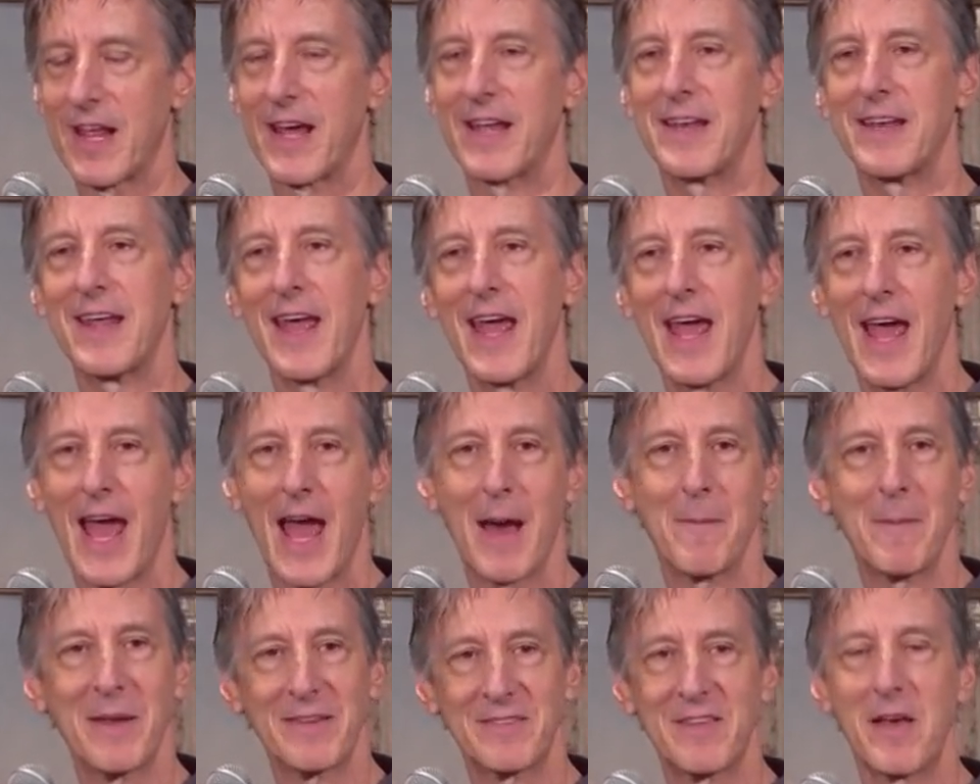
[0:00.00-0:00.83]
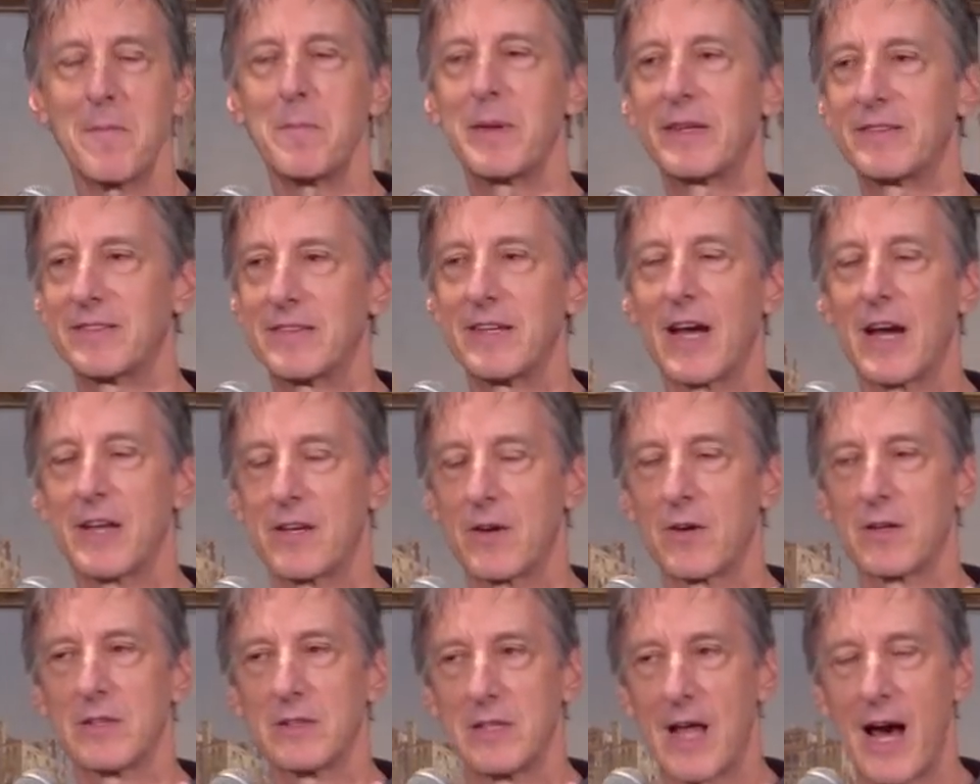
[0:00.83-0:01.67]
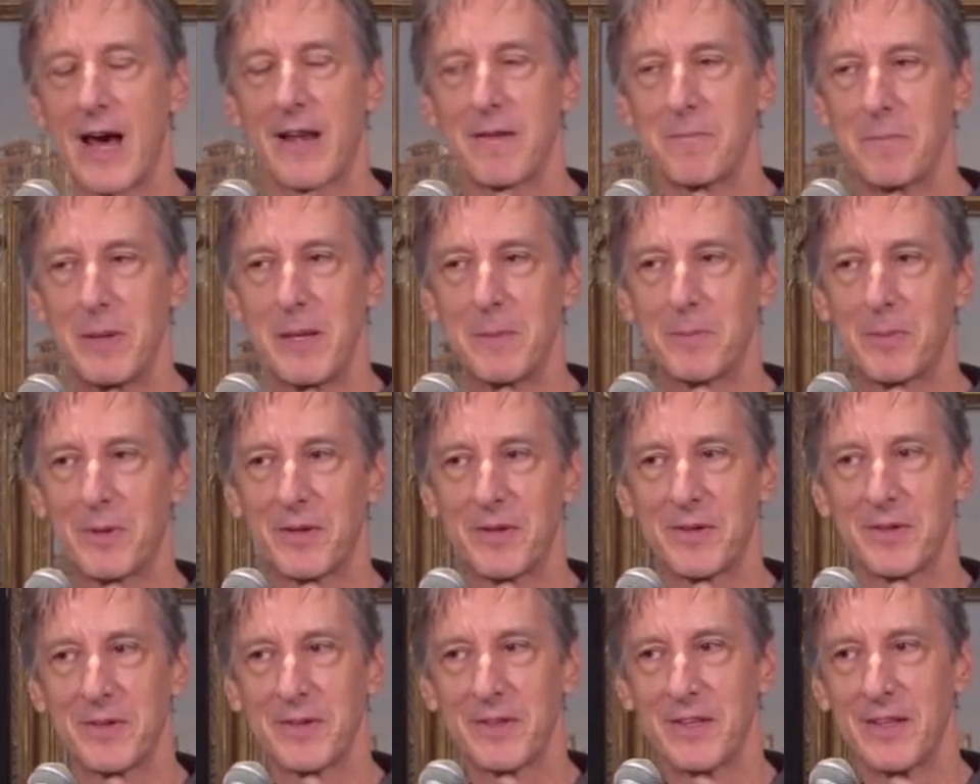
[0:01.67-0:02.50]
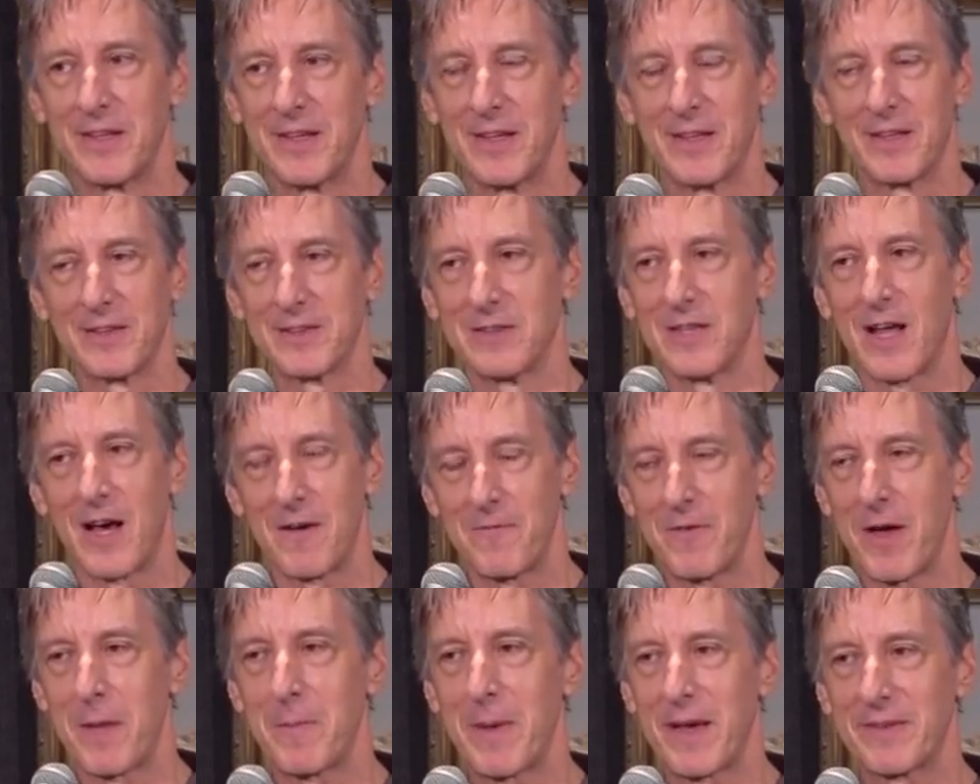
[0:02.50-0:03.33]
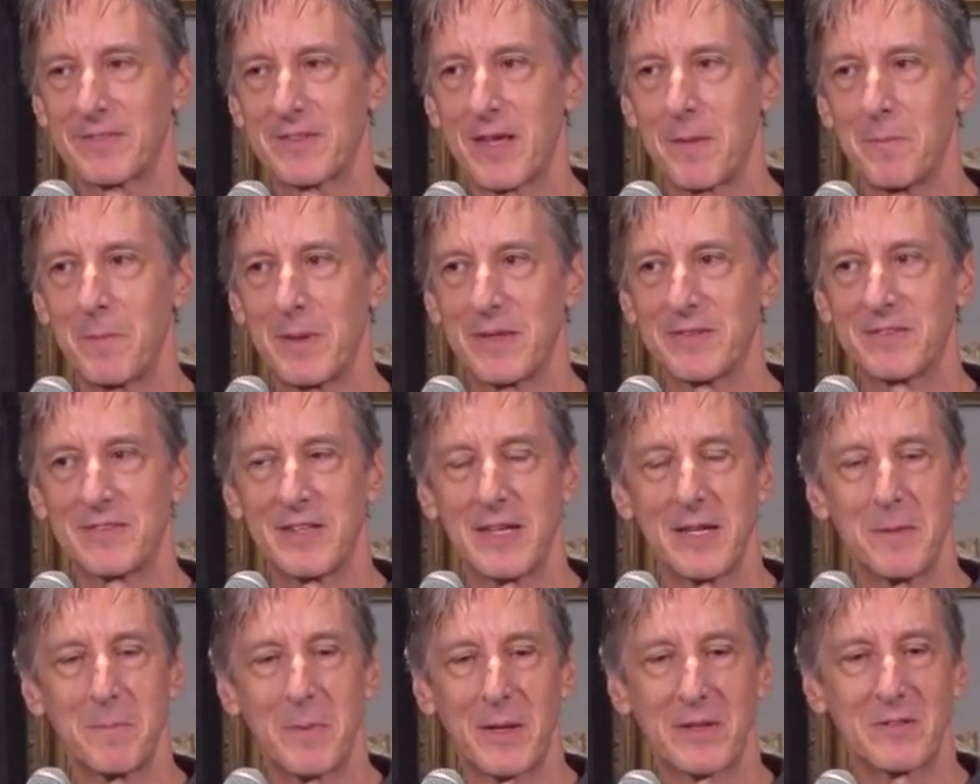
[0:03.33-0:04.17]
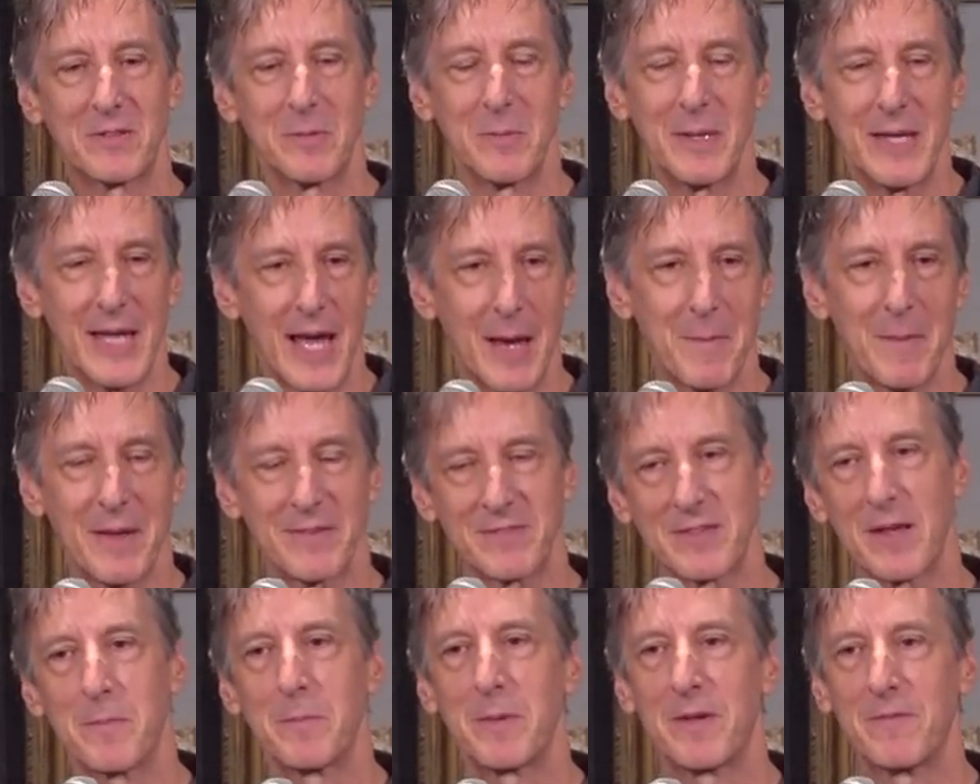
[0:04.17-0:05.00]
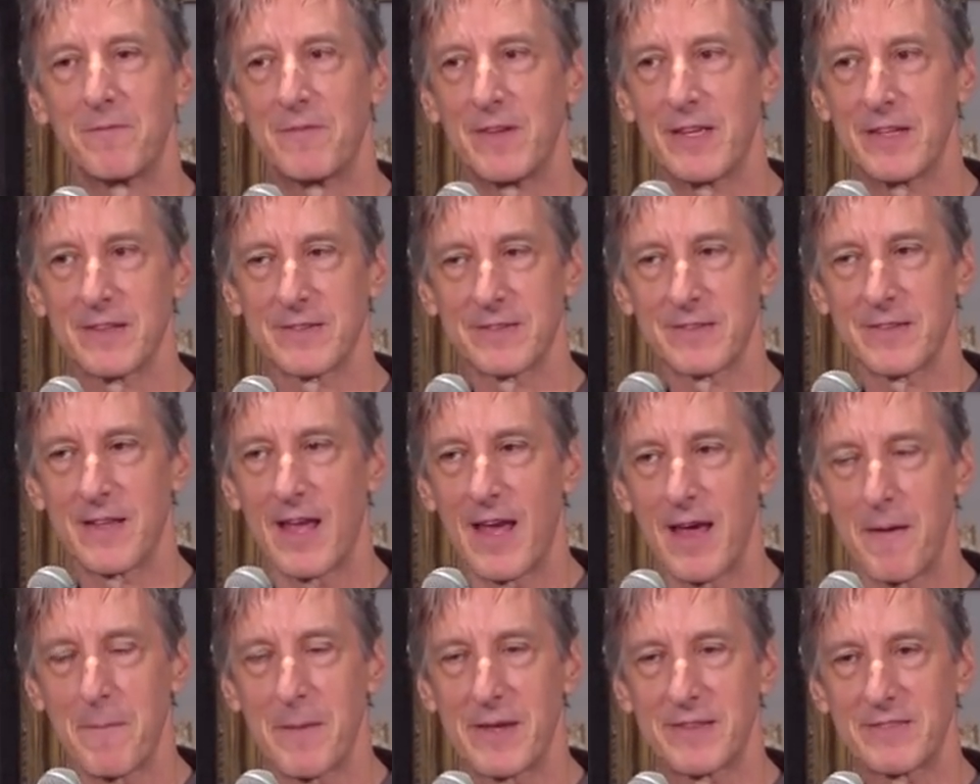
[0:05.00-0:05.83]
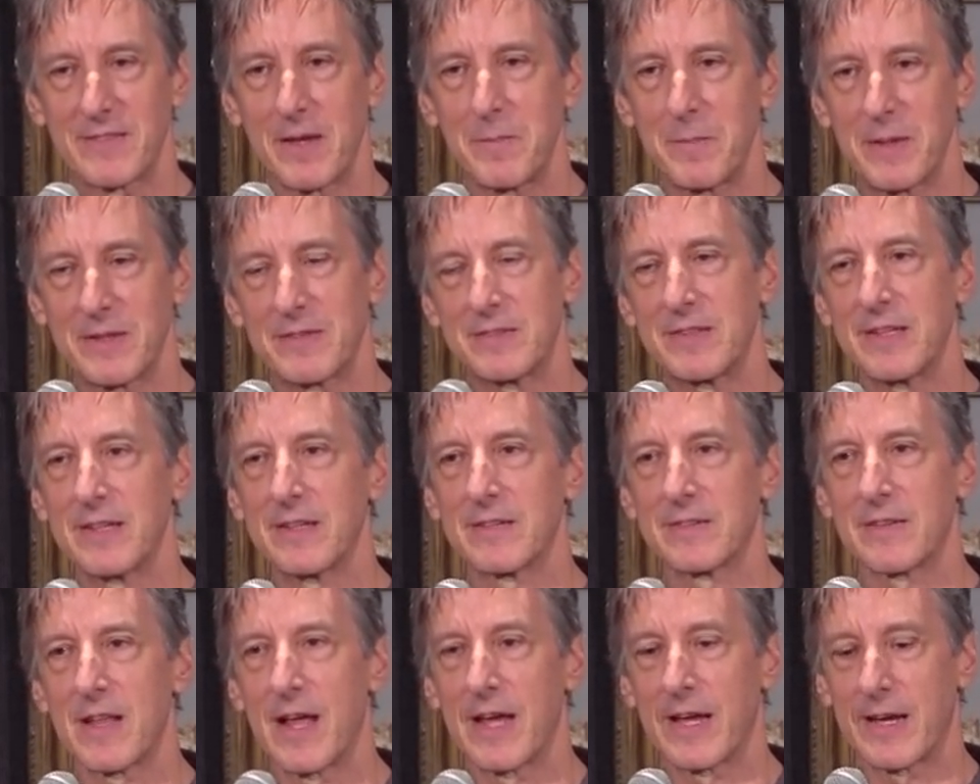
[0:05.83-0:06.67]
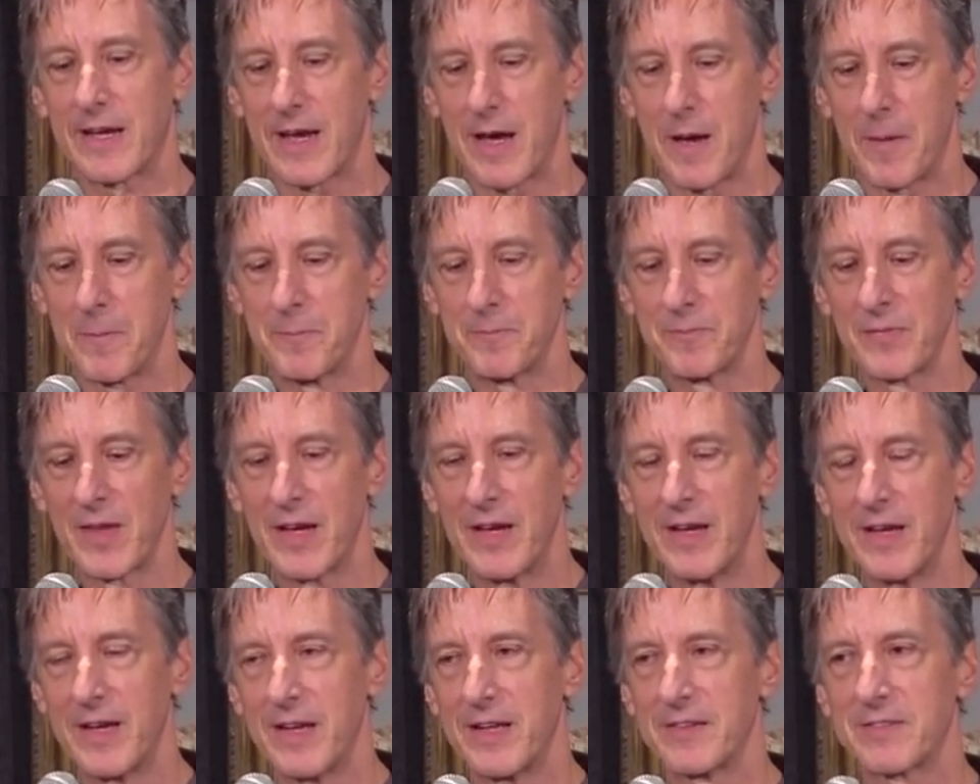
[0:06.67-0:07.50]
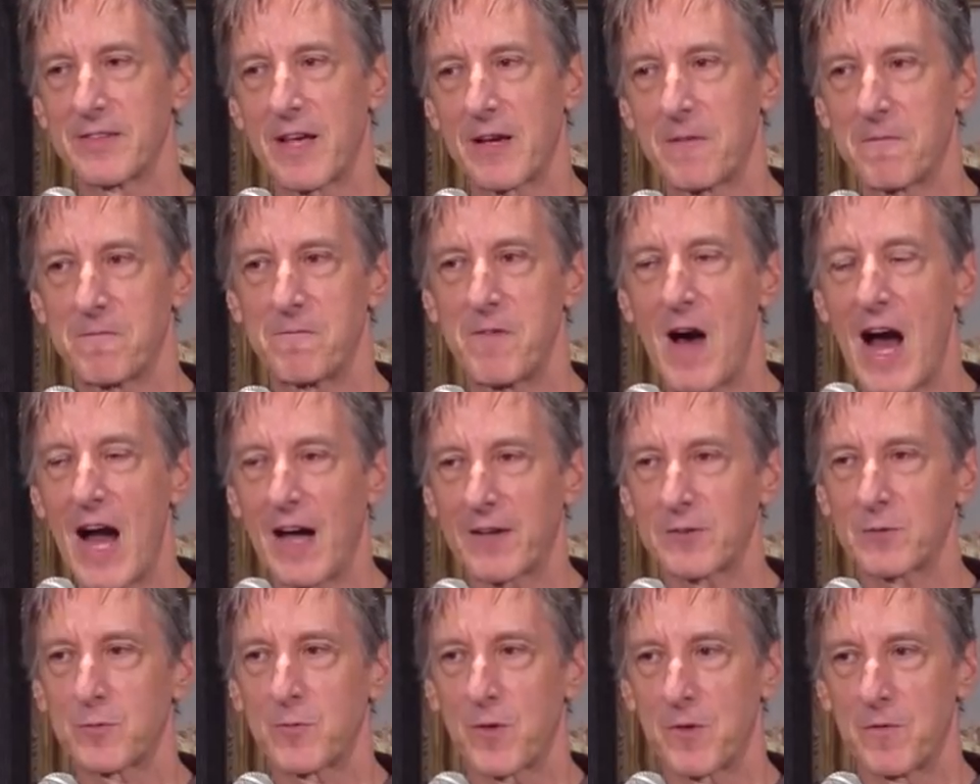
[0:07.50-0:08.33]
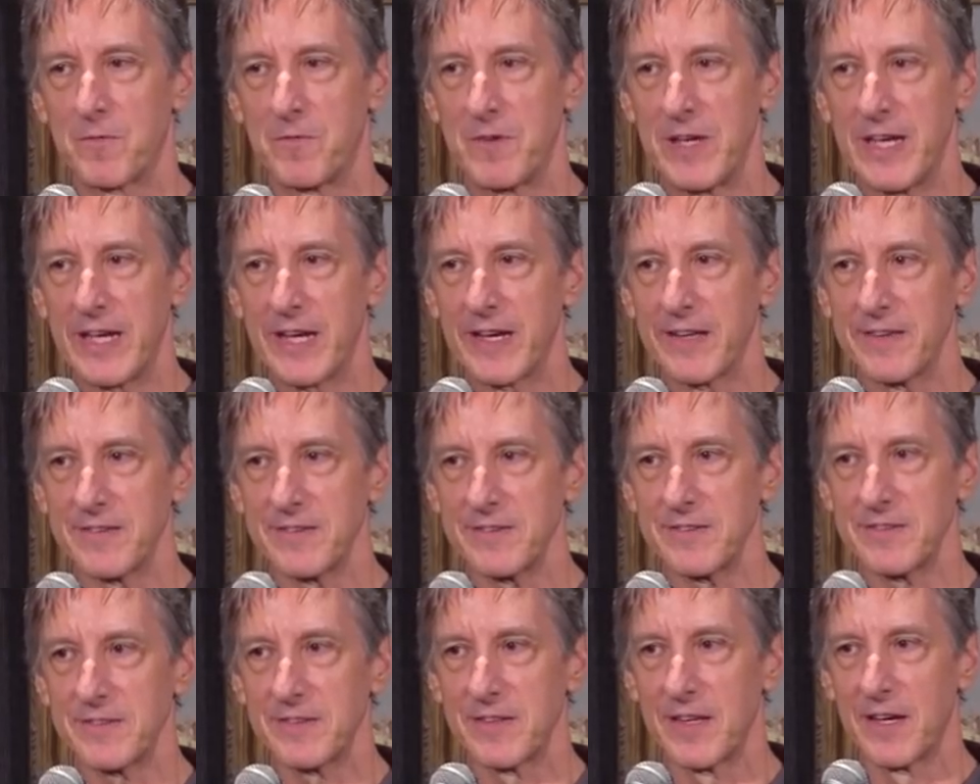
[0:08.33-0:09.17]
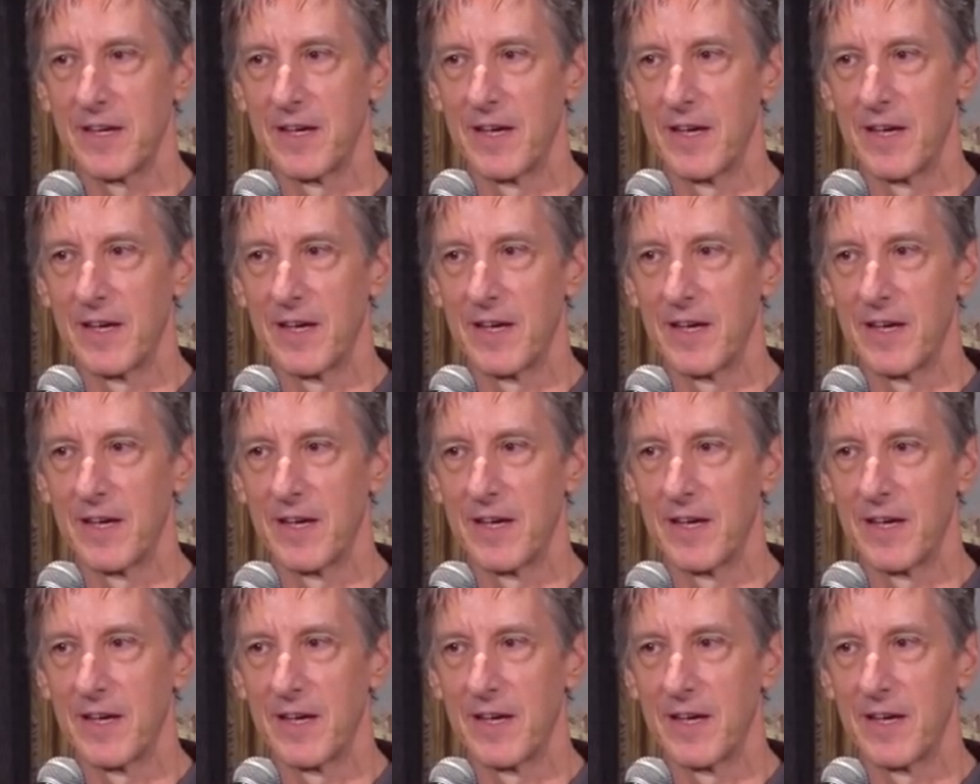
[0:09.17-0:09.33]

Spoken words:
And MSNBC, I know a lot of people love MSNBC, but to me MSNBC is like it's like Fox for vegans.